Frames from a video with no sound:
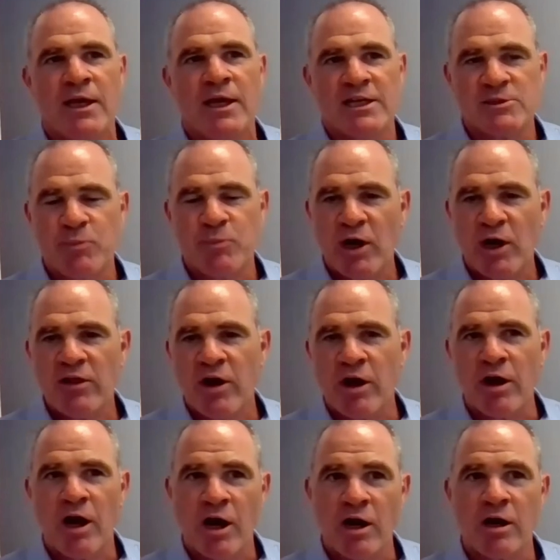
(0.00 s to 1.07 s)
As part of
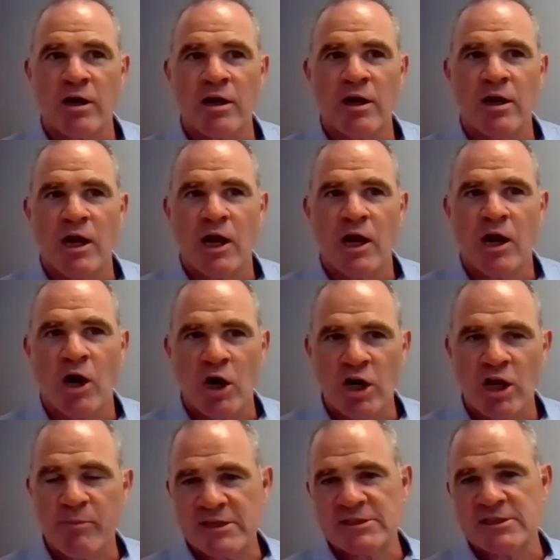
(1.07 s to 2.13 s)
our Heart of the
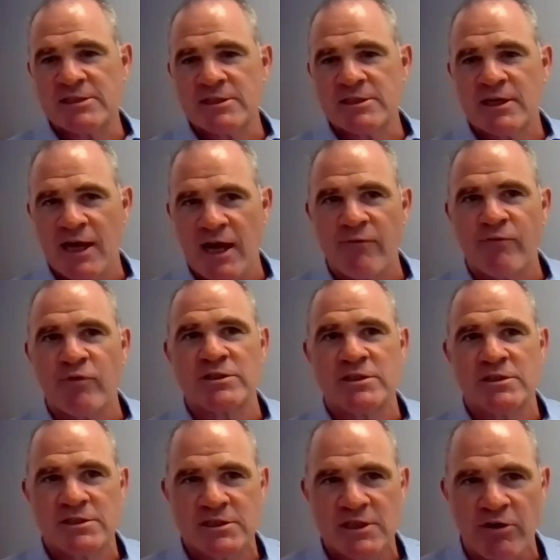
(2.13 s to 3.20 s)
Business Conference
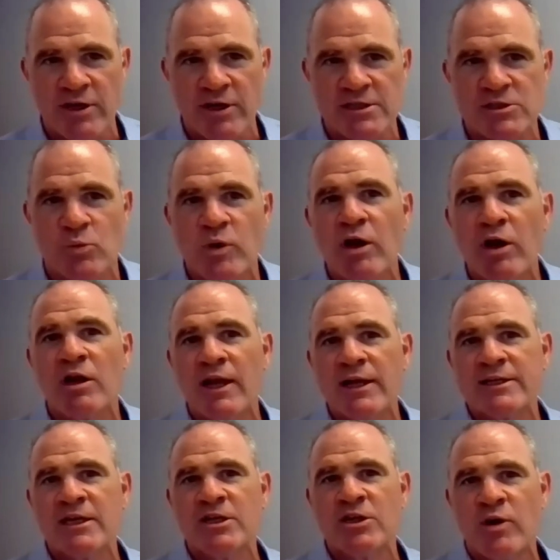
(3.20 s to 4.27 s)
series, we are
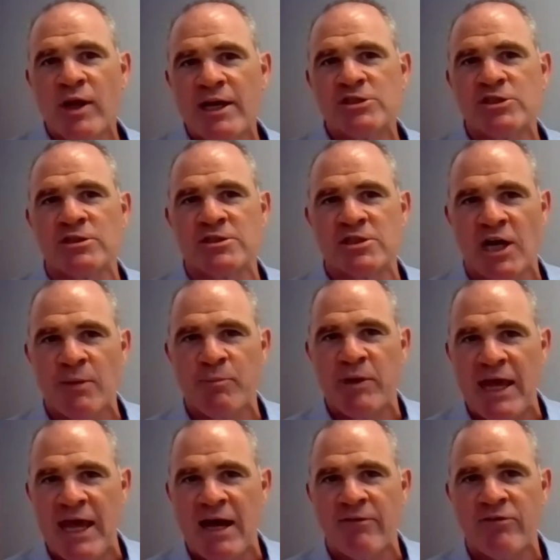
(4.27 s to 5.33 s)
collecting donations on
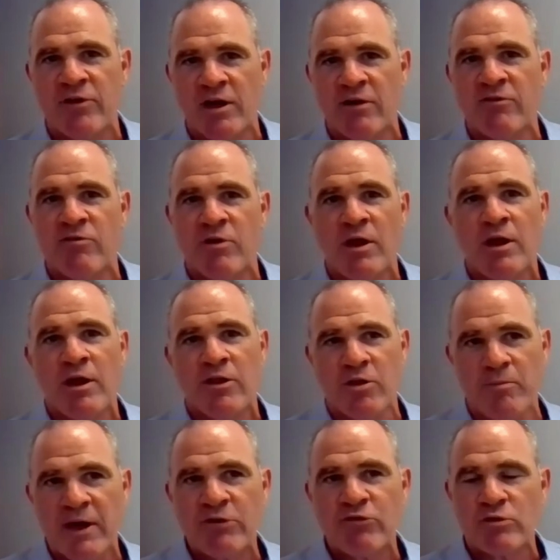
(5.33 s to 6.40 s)
behalf of the
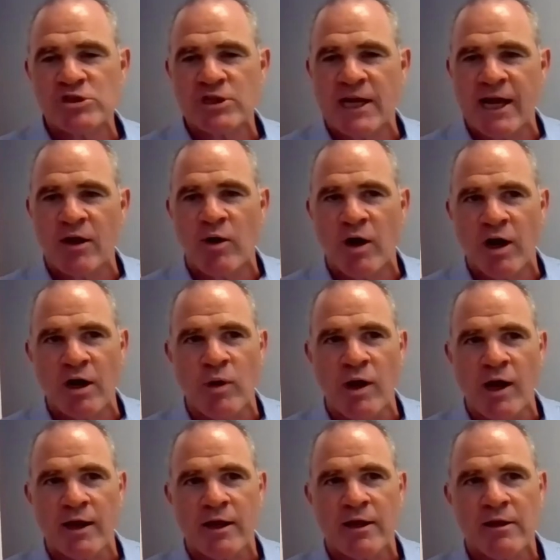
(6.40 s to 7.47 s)
Metro Chicago Heart
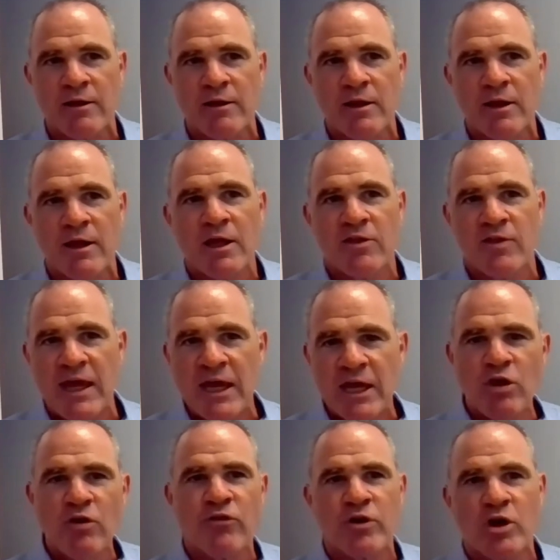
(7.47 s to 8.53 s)
Walk. Thank you
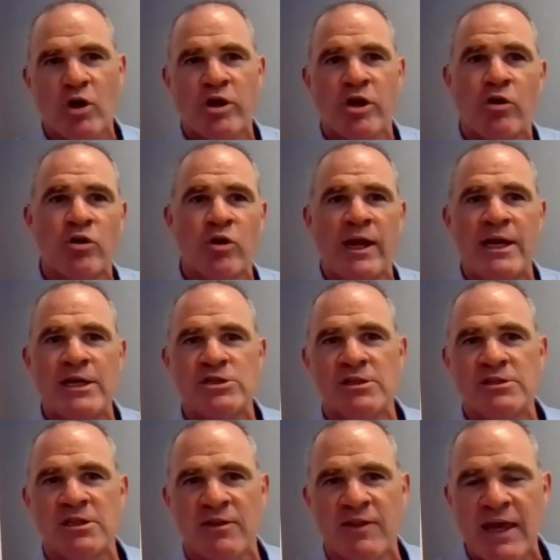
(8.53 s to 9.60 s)
for your
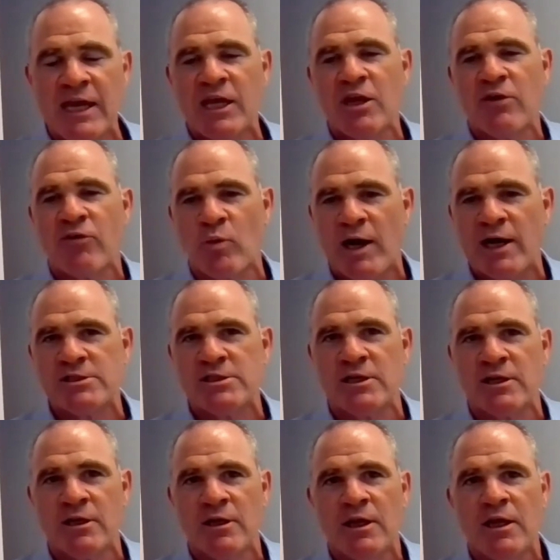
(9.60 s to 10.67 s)
donations, and thank you for
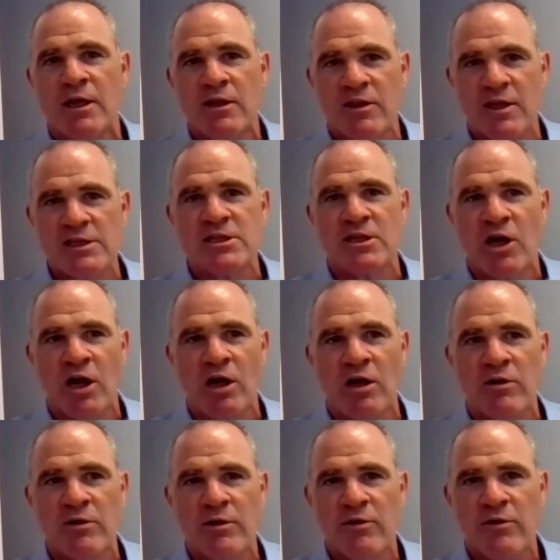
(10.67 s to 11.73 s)
watching this and
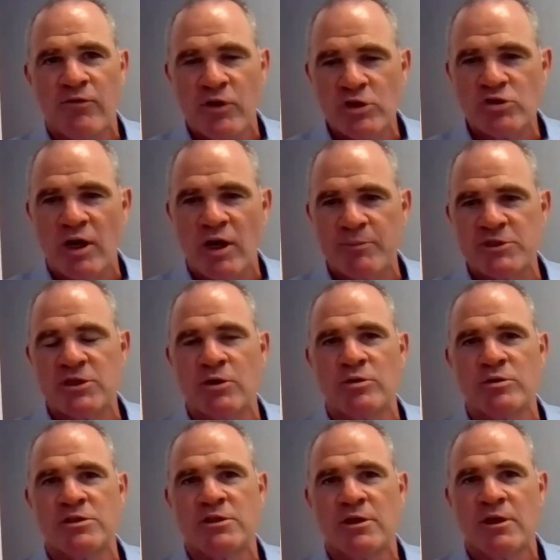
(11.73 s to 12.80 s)
all future
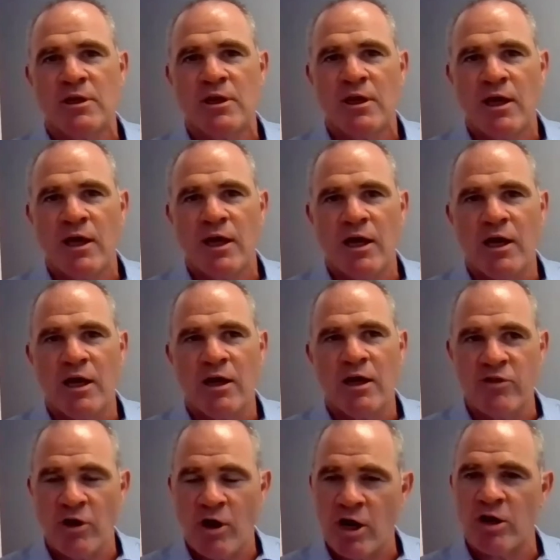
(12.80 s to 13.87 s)
episodes of
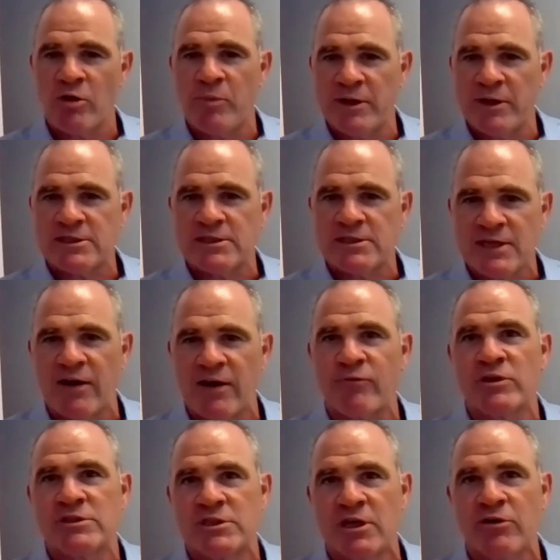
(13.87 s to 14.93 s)
the Heart of the Business
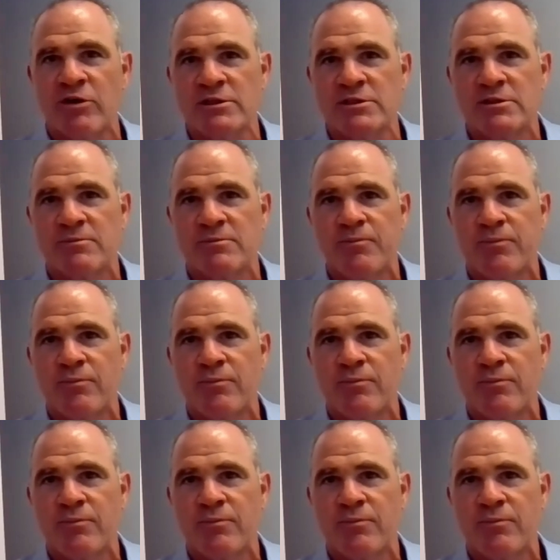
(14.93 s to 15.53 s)
Conference series.